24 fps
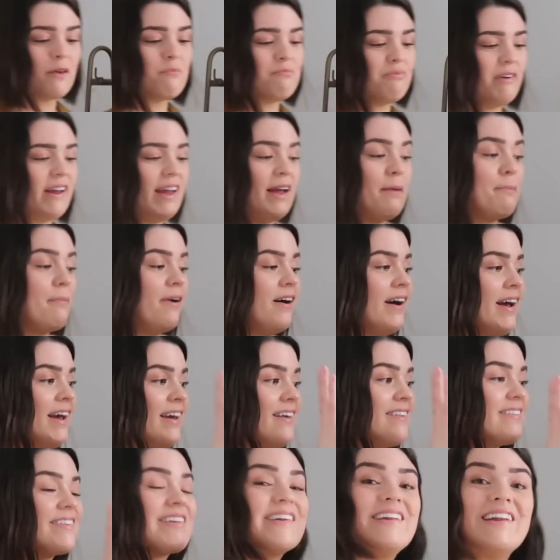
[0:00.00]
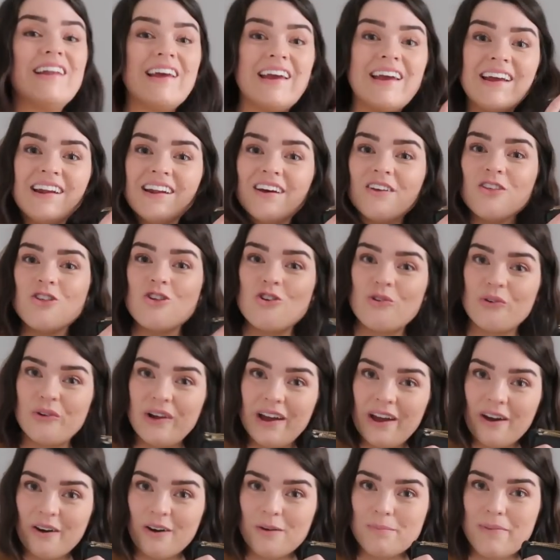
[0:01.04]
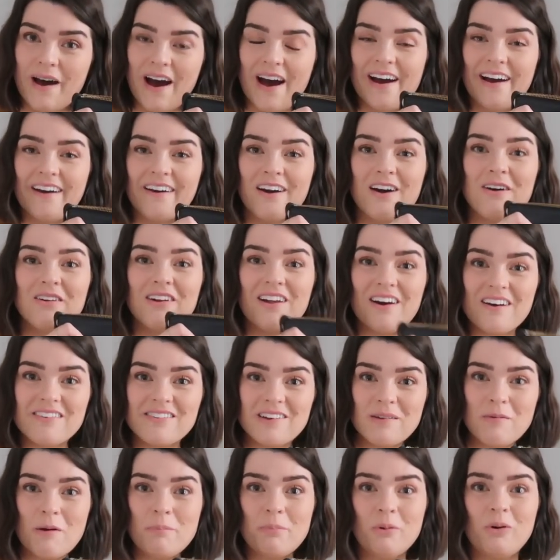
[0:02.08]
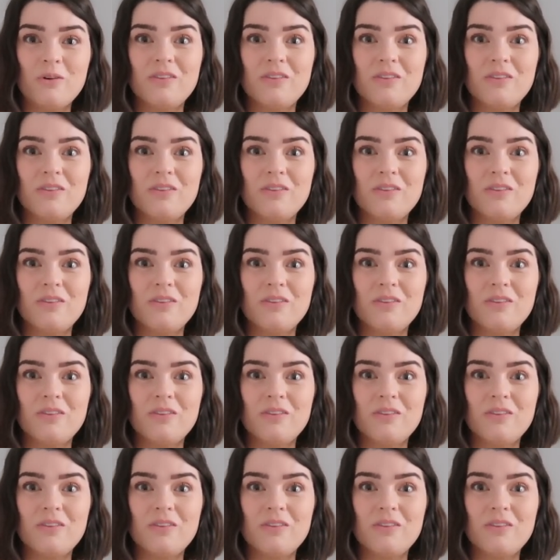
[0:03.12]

I'm bringing my Celine Trio bag. Uh, last time I